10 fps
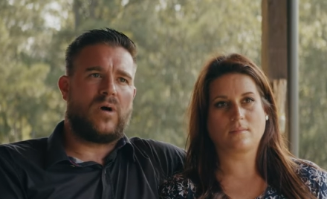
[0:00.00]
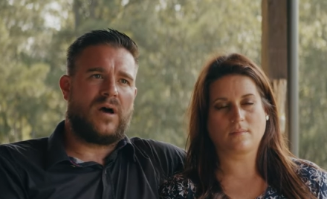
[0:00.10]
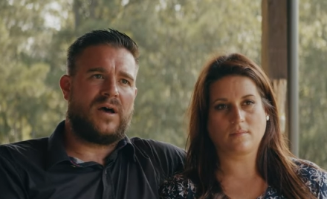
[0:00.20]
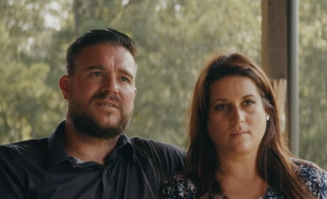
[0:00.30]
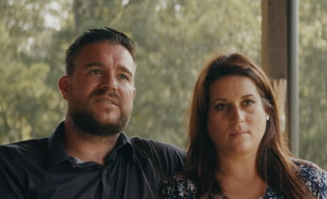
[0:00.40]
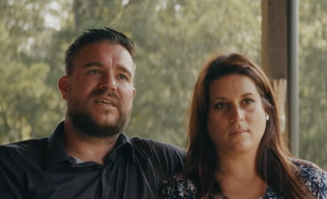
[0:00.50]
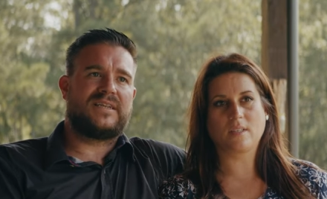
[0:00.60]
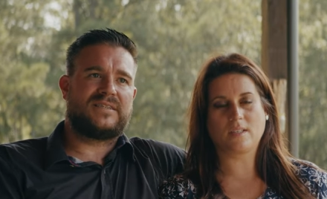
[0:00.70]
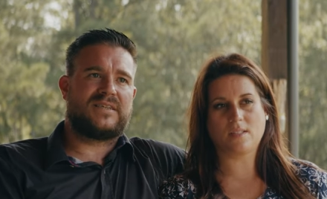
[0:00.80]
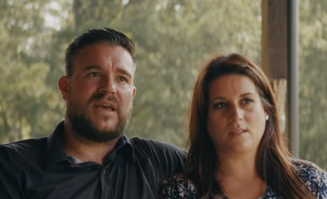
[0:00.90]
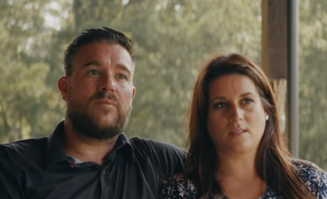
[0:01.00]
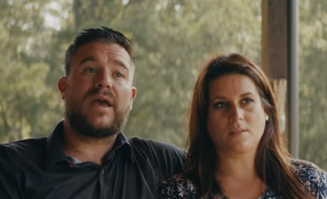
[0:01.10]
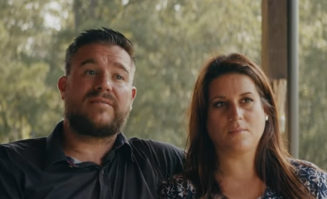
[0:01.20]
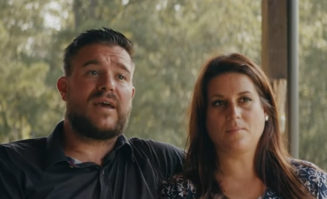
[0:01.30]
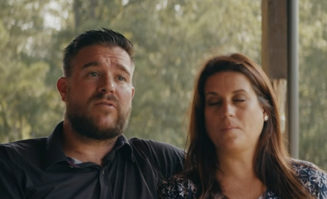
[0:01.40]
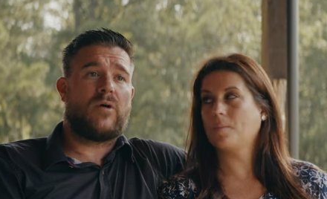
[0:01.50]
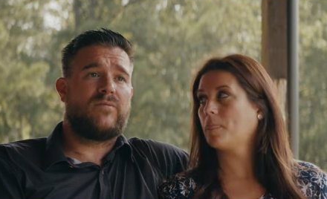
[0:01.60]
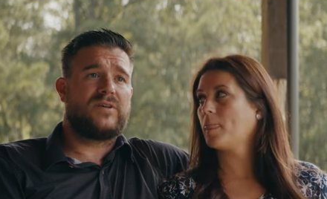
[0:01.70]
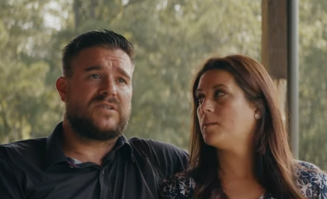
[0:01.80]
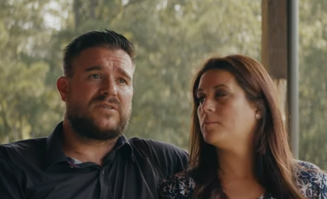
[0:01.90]
Speaker 1: uh, since, and we have to have
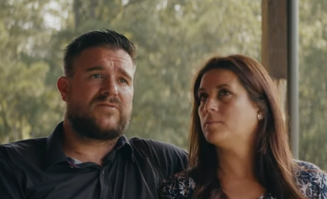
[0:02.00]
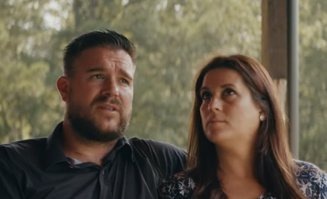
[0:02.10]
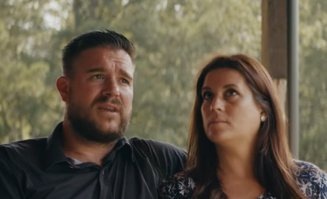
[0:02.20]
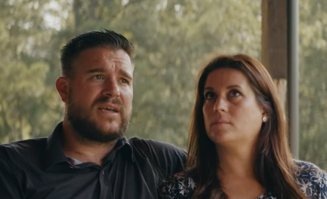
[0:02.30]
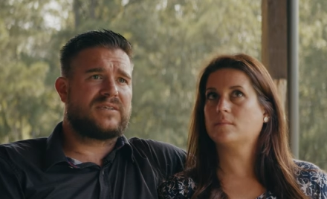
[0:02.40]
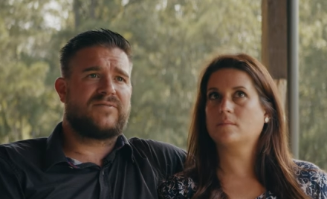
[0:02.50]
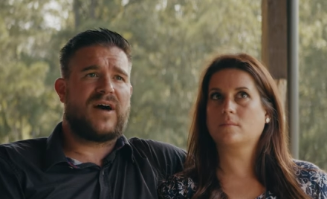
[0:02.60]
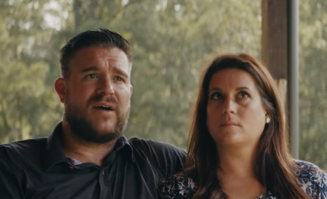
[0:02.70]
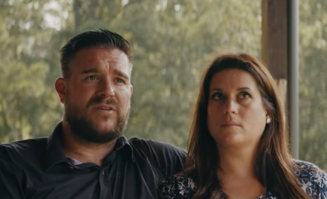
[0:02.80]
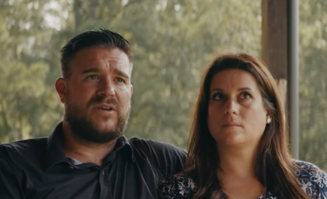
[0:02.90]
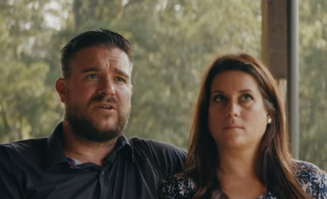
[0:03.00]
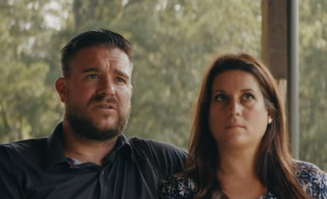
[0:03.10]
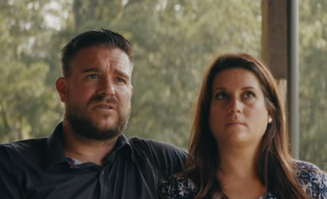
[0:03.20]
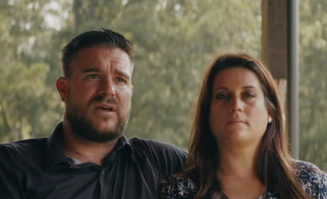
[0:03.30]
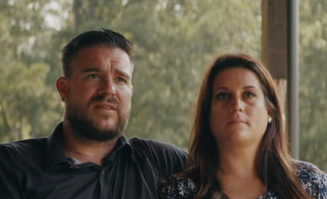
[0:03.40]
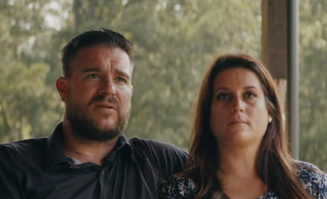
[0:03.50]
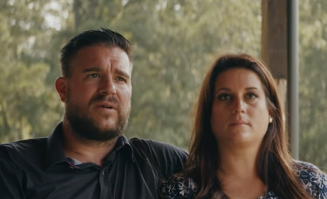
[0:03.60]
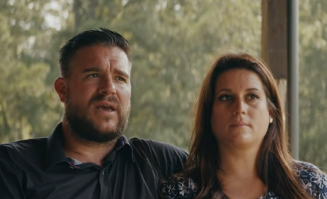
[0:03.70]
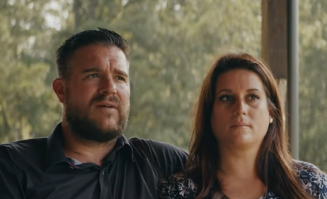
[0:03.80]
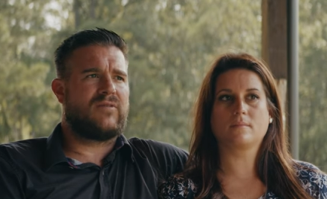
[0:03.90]
home visits for the next five years. I think
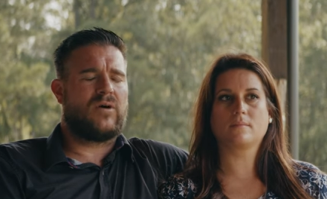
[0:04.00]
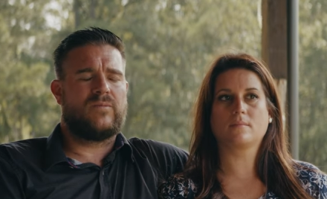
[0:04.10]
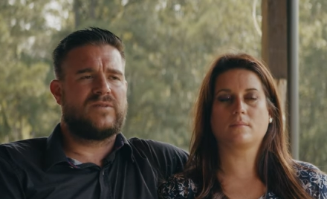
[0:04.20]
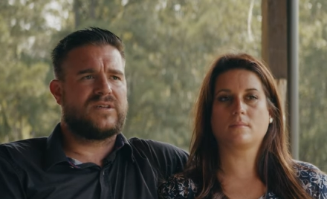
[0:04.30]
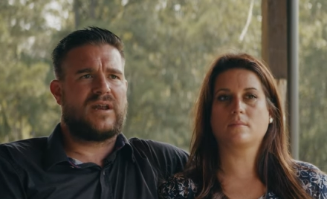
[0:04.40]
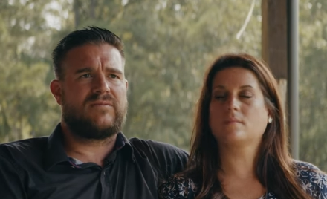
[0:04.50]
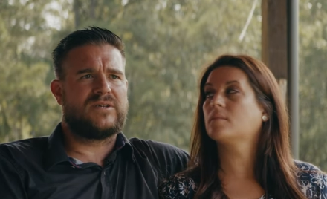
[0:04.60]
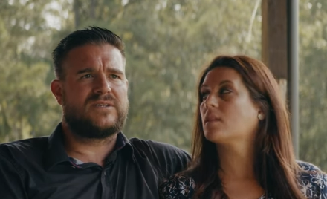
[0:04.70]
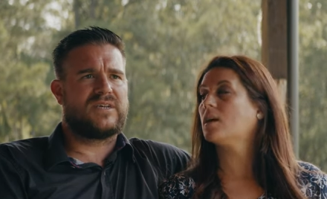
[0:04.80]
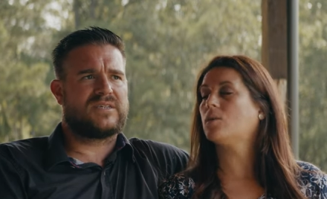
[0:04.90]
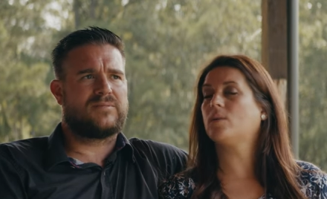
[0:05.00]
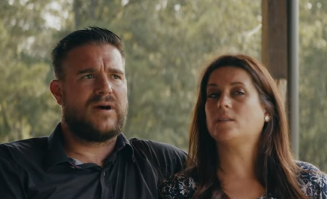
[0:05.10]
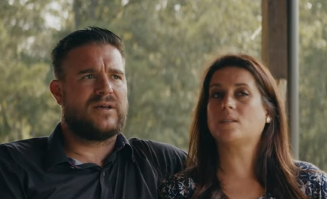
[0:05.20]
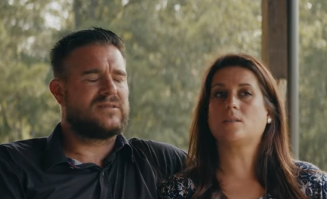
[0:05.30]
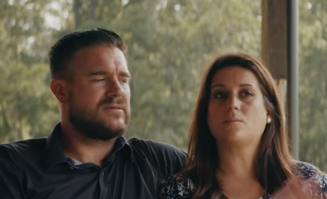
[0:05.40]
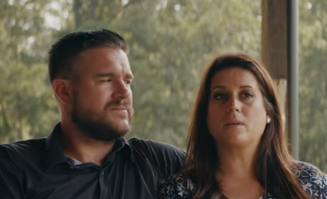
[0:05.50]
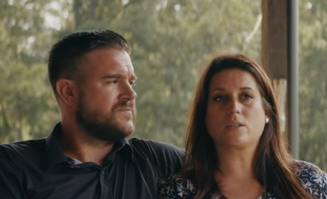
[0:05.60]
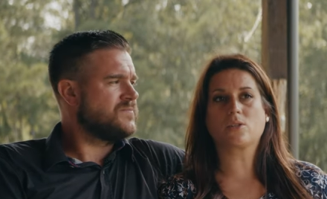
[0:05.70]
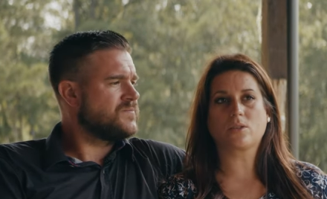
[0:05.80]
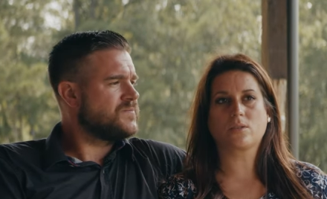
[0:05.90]
mm-hmm. we have a home visit every six And we months. send
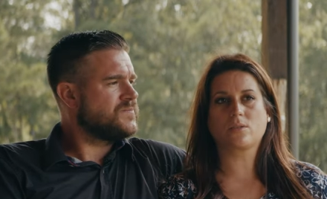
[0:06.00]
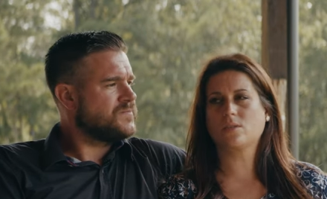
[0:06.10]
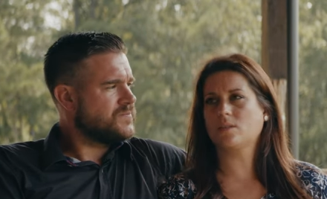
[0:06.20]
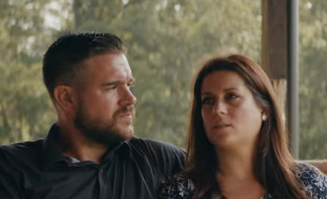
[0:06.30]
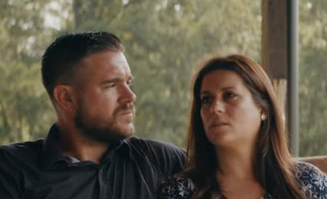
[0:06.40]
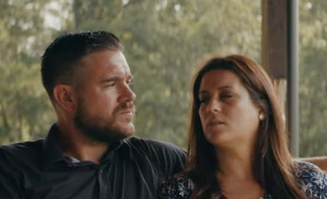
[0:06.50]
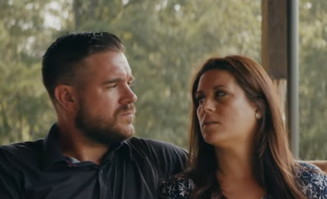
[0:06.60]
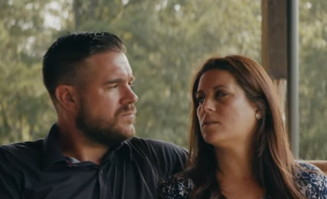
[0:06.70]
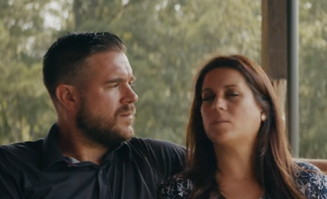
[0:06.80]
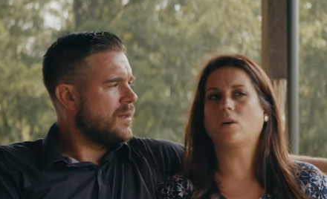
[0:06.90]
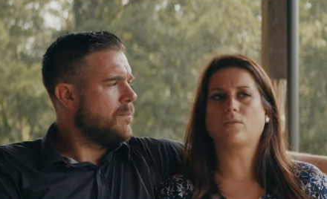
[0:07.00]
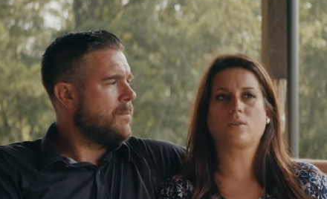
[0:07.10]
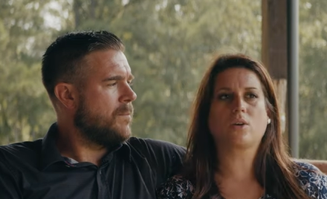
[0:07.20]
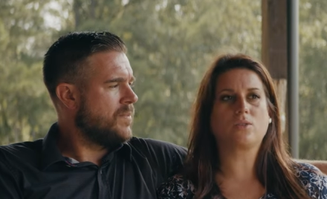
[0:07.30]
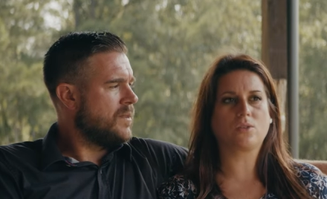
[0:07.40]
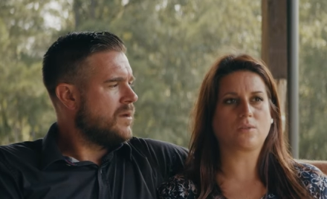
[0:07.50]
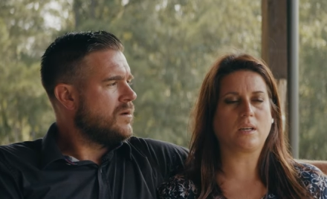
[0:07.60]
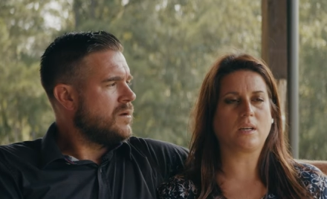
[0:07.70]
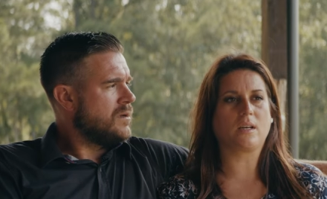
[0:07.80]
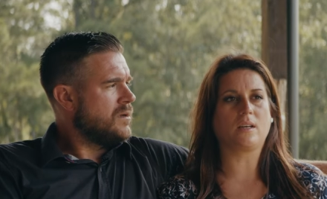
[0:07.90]
Speaker 2: pictures um, over to Costa
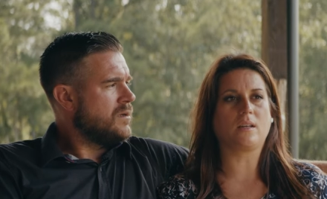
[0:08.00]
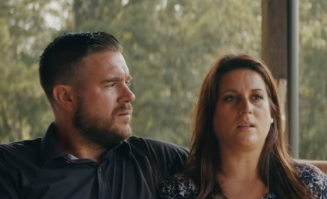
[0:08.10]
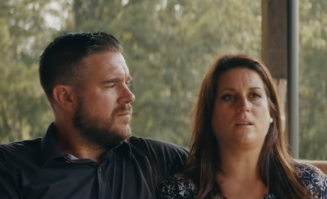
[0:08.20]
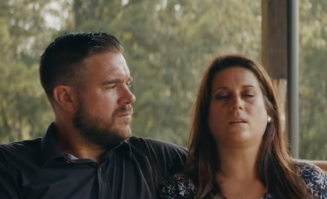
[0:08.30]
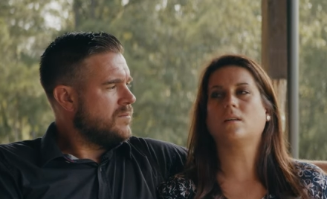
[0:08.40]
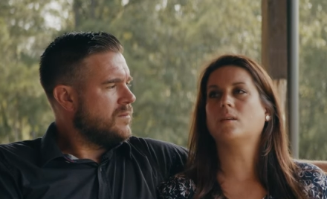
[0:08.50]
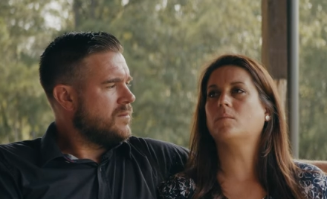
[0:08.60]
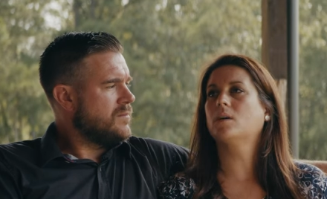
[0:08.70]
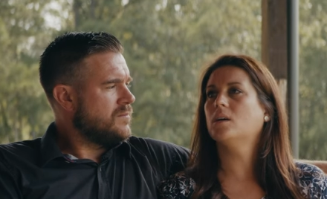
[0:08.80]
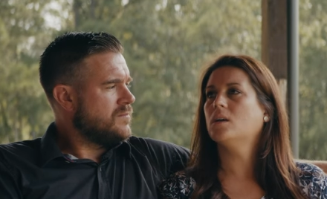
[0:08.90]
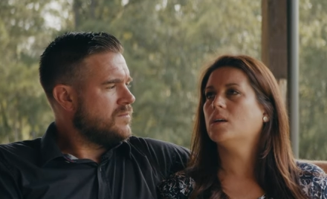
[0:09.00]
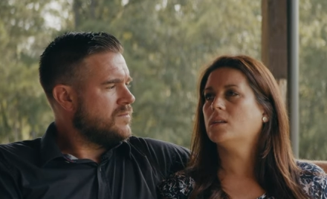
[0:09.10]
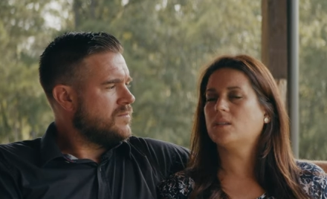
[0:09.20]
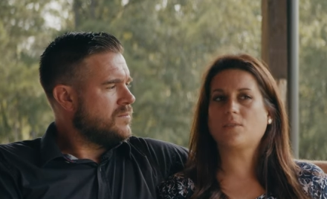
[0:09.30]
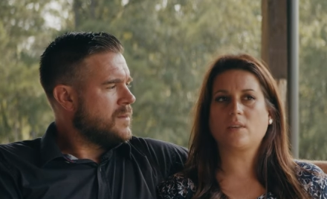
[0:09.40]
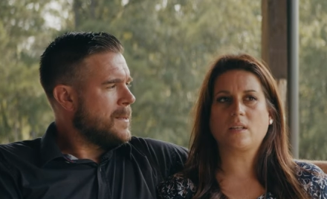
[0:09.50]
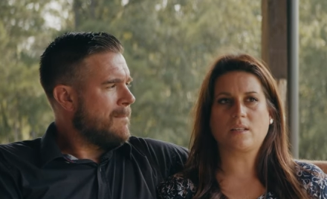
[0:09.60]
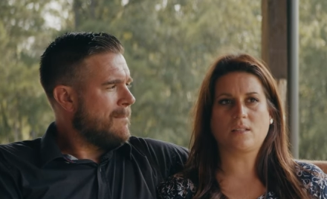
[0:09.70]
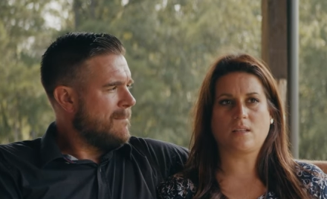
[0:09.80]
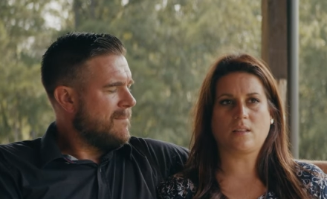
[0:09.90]
Rica and um, different
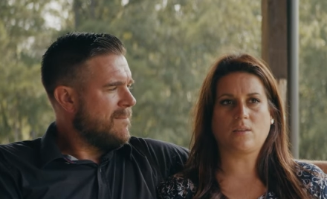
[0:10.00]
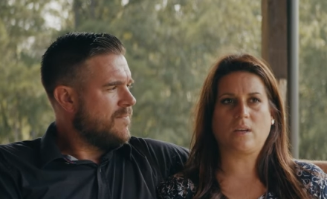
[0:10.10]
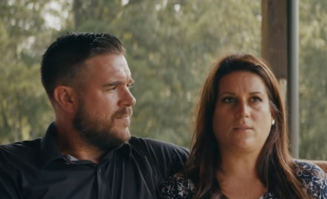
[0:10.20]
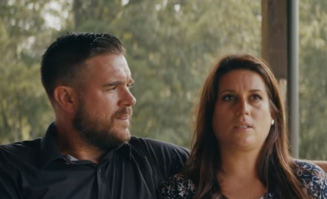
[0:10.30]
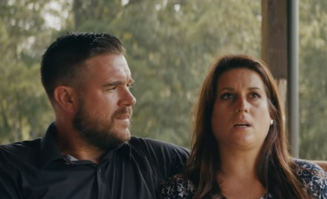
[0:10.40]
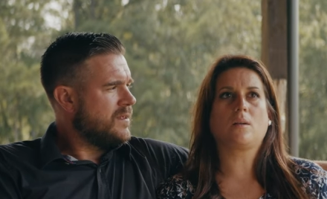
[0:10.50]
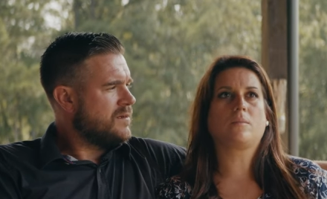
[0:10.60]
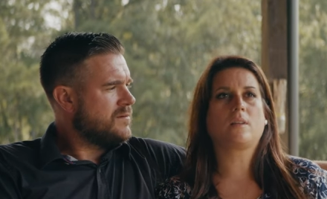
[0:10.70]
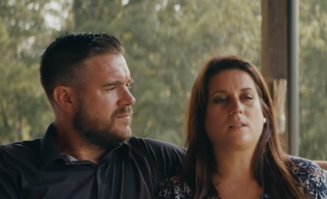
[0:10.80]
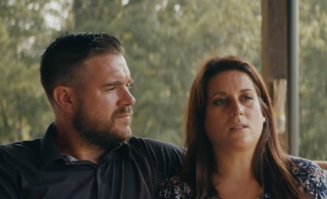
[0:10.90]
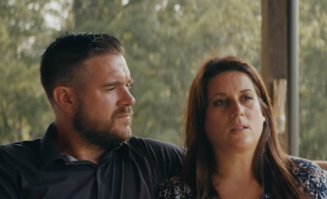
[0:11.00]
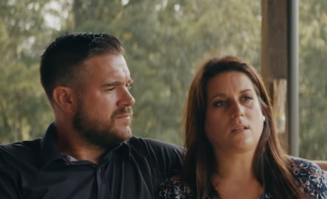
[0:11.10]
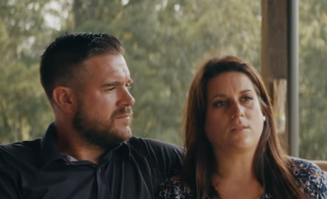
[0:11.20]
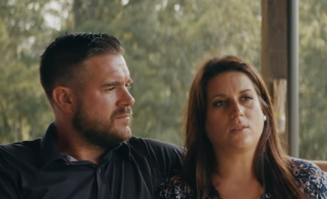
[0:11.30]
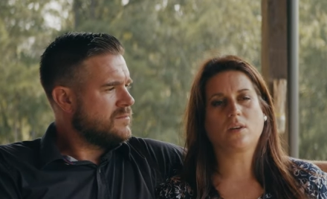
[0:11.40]
things that we have to tell them things that they've